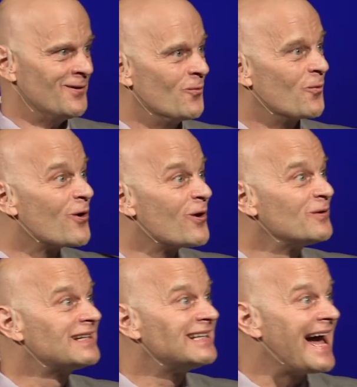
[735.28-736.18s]

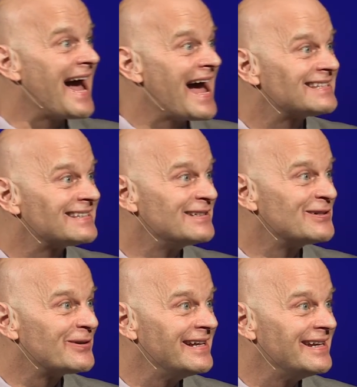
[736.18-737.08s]
World-class
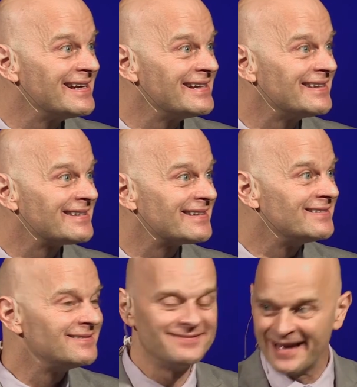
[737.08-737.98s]
ingredients
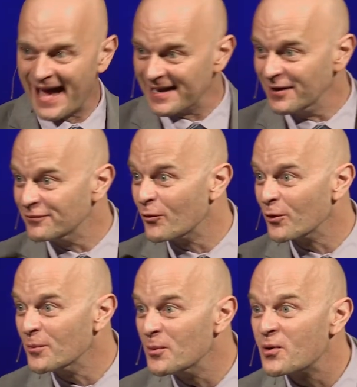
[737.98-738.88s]
at an
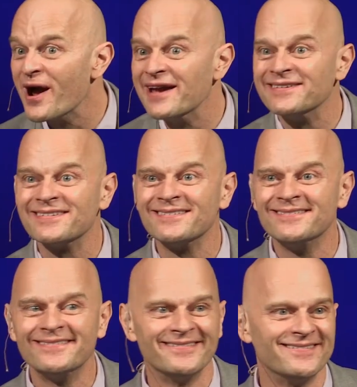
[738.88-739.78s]
affordable price.
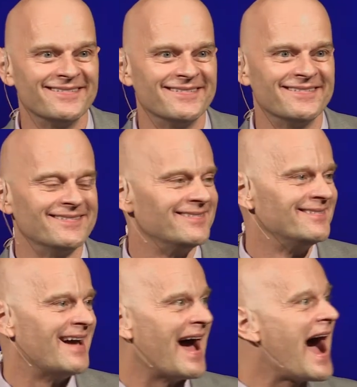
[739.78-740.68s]

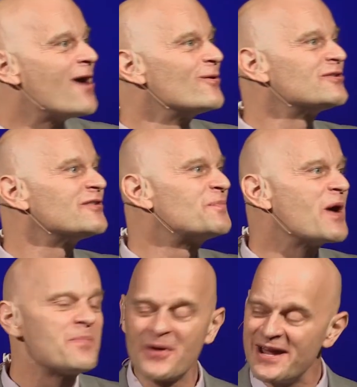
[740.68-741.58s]
Hours of
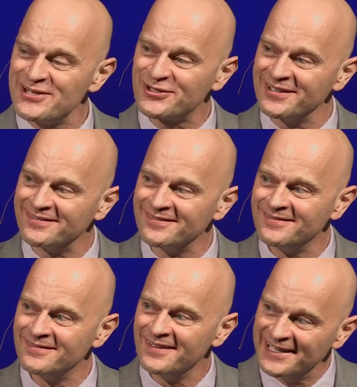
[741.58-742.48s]
preparation,
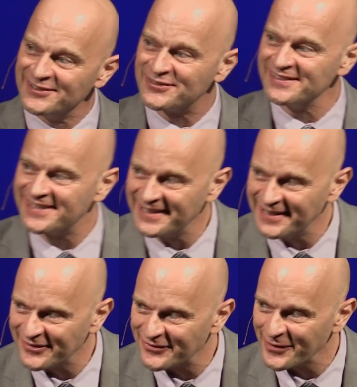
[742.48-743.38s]

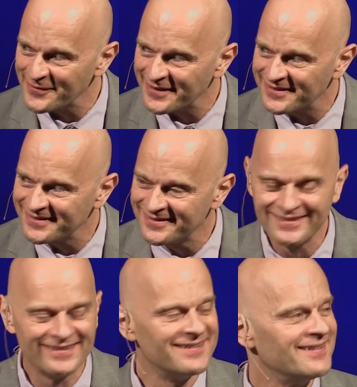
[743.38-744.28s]
instantaneous service.
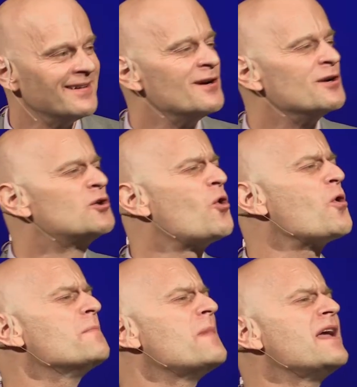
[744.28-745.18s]

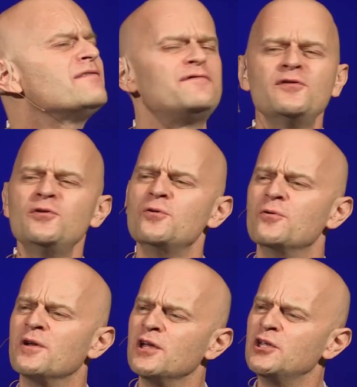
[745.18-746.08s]
Gourmet
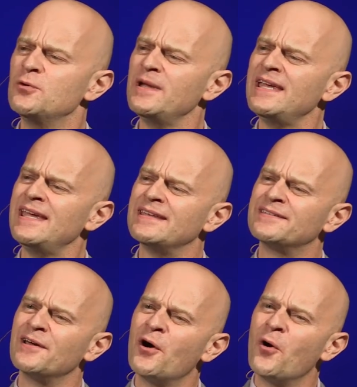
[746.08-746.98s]
food you
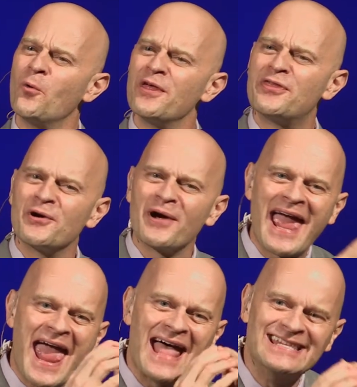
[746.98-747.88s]
eat with your
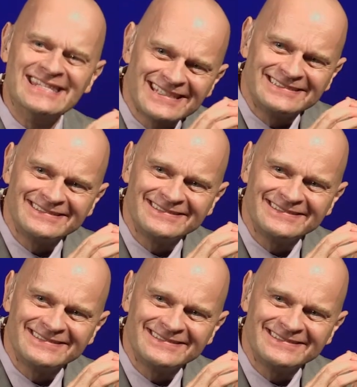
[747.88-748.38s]
hands.